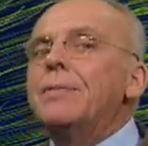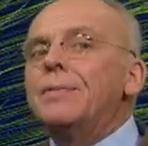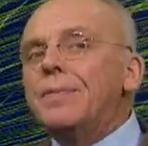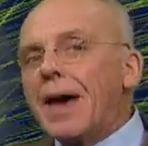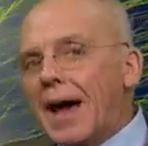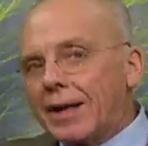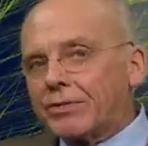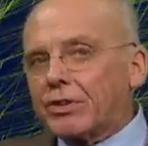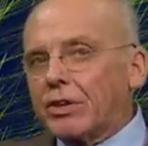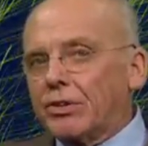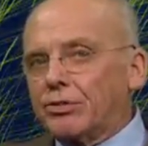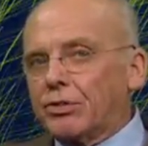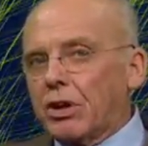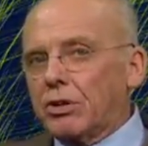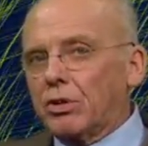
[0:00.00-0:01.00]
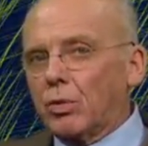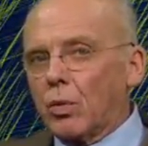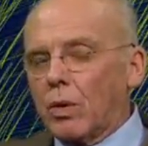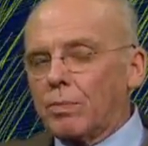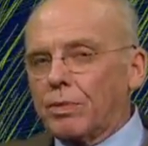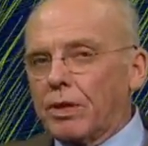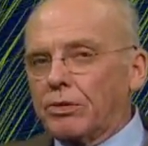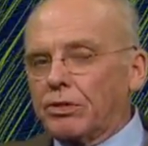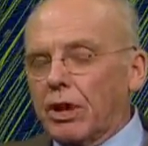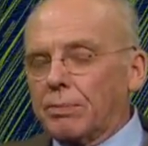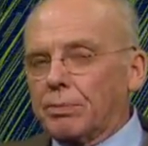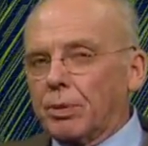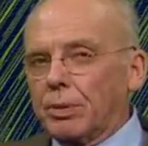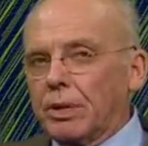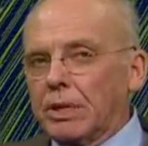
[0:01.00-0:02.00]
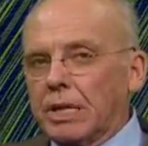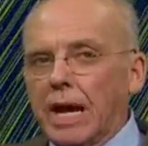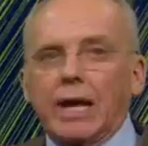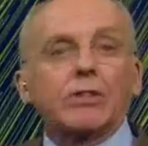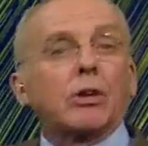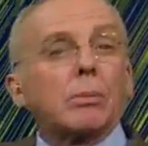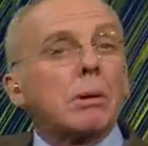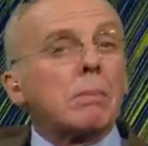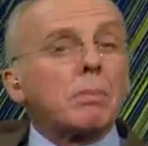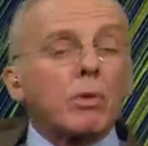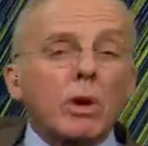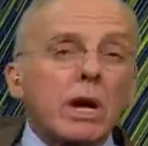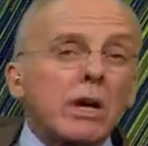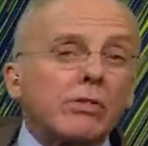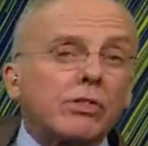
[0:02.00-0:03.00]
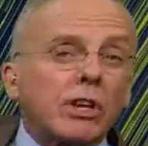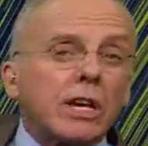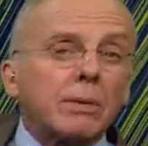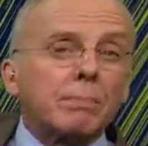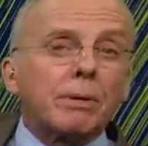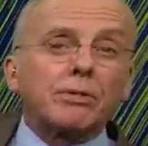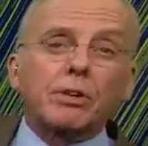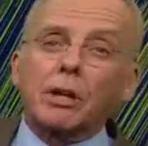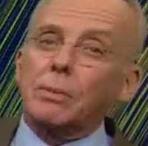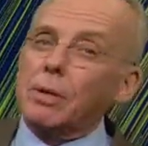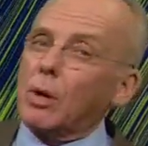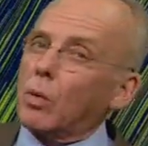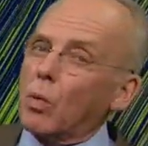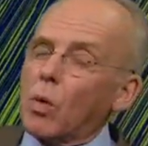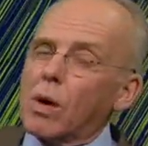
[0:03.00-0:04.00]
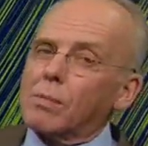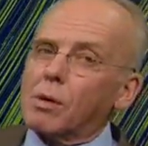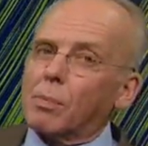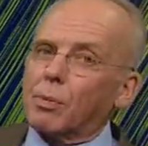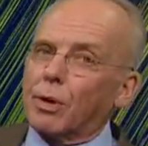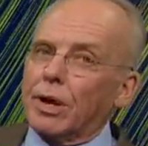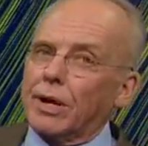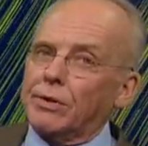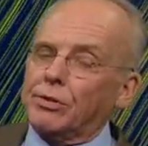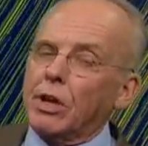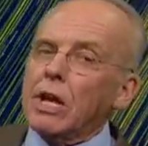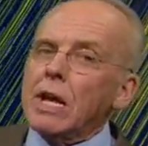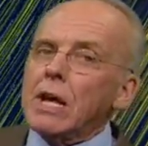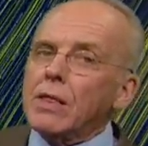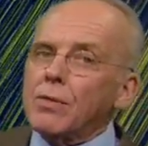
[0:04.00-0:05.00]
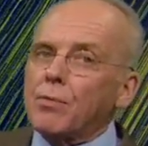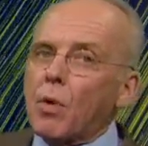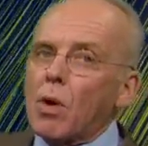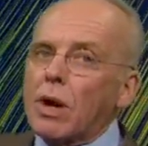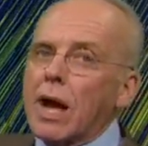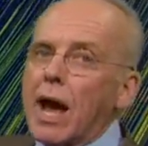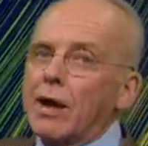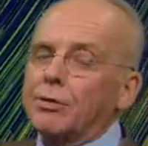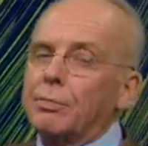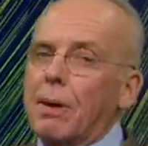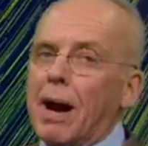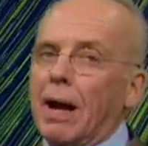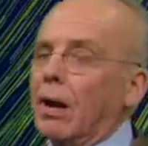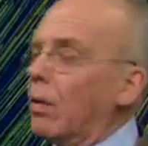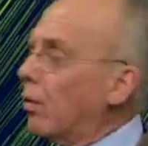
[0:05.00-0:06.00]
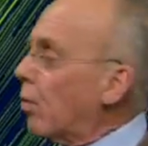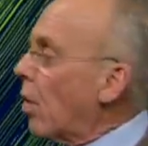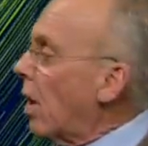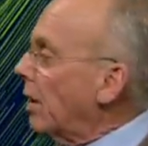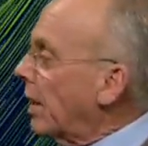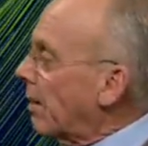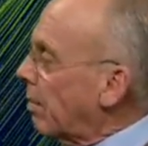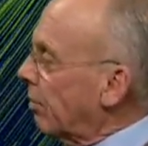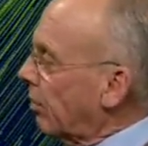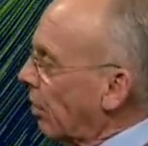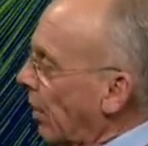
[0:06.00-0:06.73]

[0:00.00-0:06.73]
that's going to start to warm things up during the day. It's going to be breezy, but it's going to be a warmer breeze. The forecast model, the raw numbers are